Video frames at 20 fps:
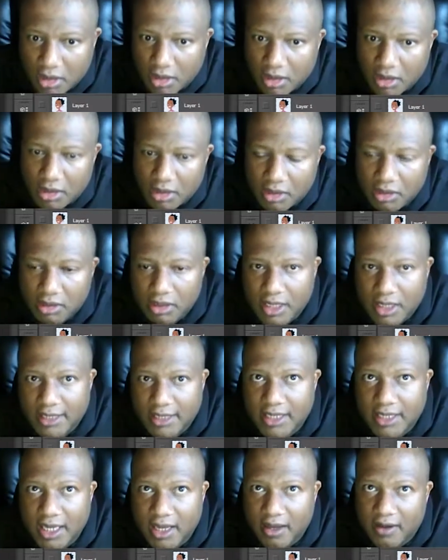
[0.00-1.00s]
Yeah,
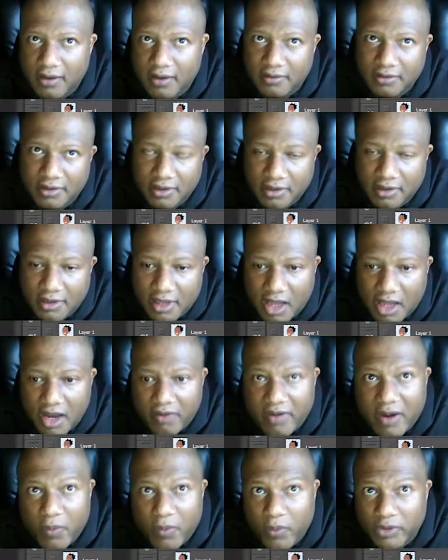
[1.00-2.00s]
dog. All right, we're
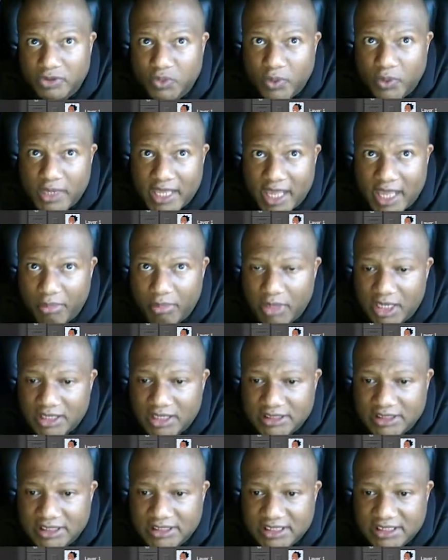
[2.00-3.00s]
28 minutes into
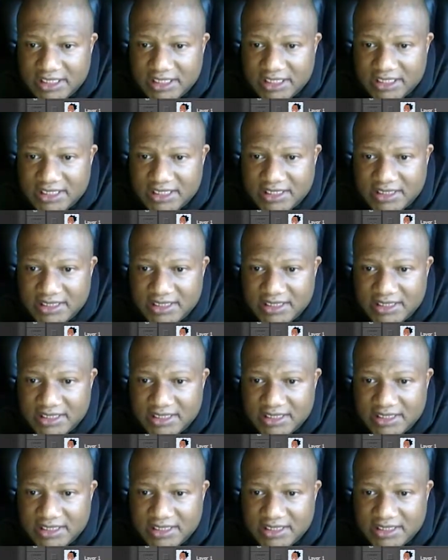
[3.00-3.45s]
this.